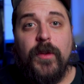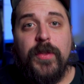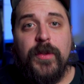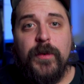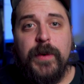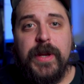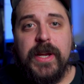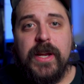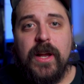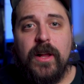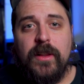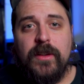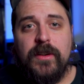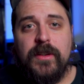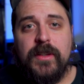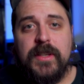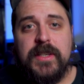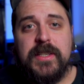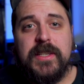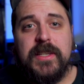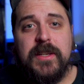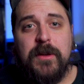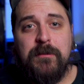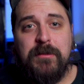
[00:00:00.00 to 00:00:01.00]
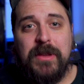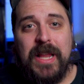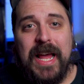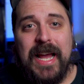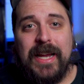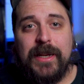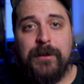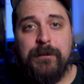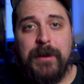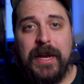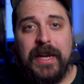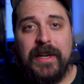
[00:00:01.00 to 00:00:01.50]
3 colorless and a
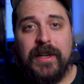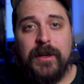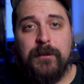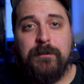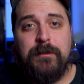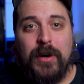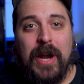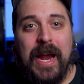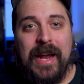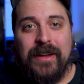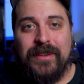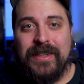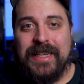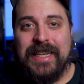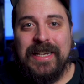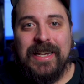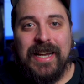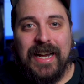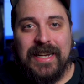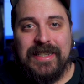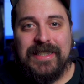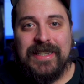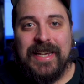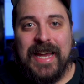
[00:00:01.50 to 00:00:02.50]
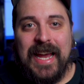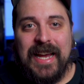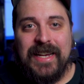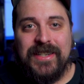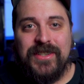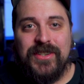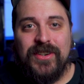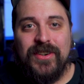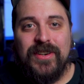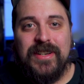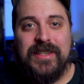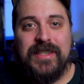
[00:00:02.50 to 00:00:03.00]
black mana, Praline Ice
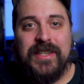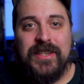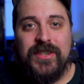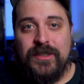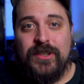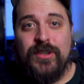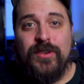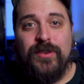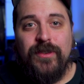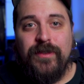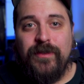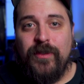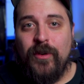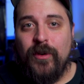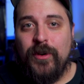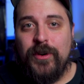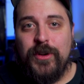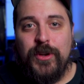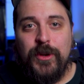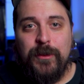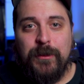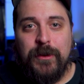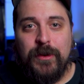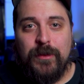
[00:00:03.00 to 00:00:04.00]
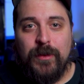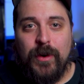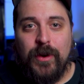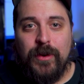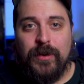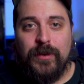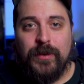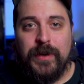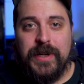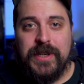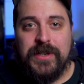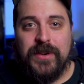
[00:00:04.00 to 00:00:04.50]
Catcher is a 2/4 human
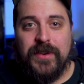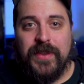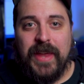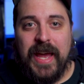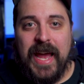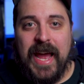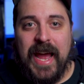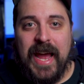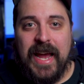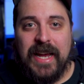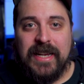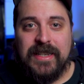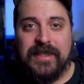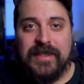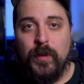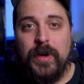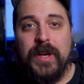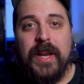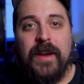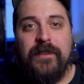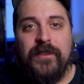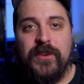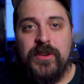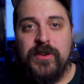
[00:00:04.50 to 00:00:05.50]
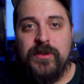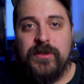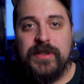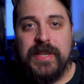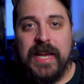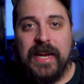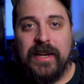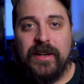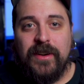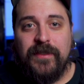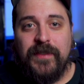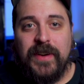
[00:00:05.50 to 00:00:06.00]
rogue creature that has, whenever you
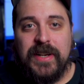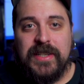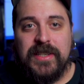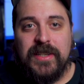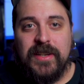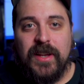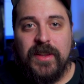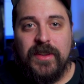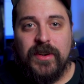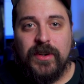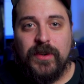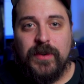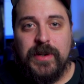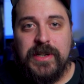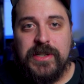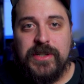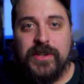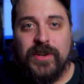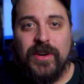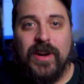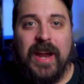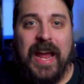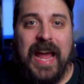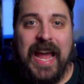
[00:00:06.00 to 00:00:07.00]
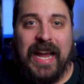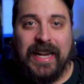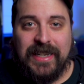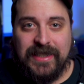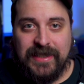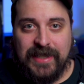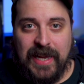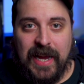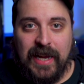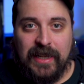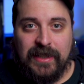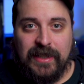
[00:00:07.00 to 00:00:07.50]
sacrifice another creature,
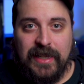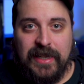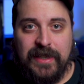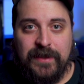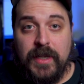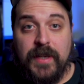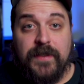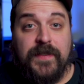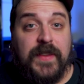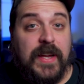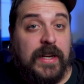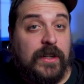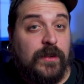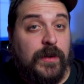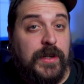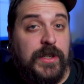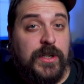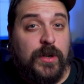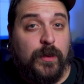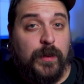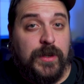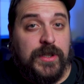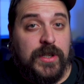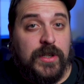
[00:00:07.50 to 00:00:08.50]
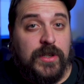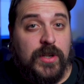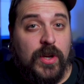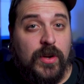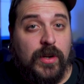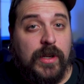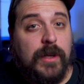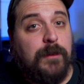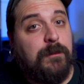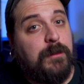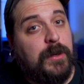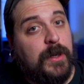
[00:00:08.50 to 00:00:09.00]
exile it. If that creature was a
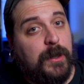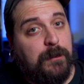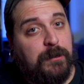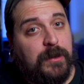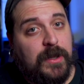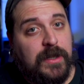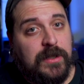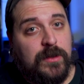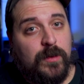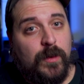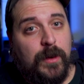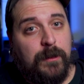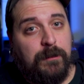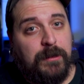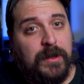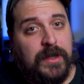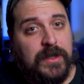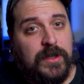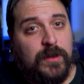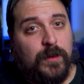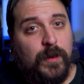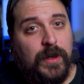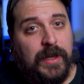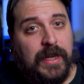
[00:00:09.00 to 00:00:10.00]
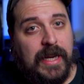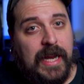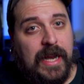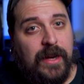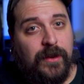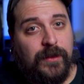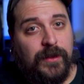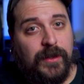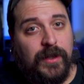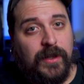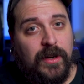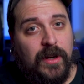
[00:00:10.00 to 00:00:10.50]
token, put a +1/+1
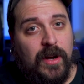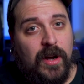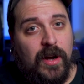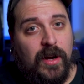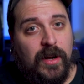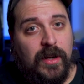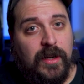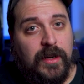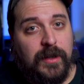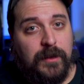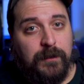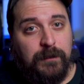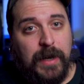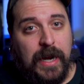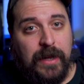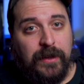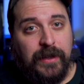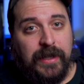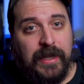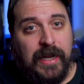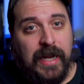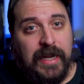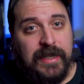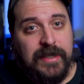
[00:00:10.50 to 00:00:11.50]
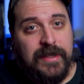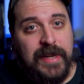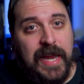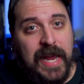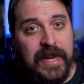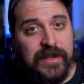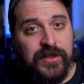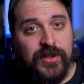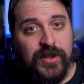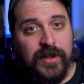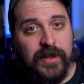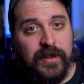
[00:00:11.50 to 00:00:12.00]
counter on Praline Ice
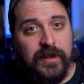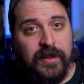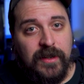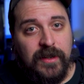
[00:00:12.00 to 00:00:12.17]
Catcher,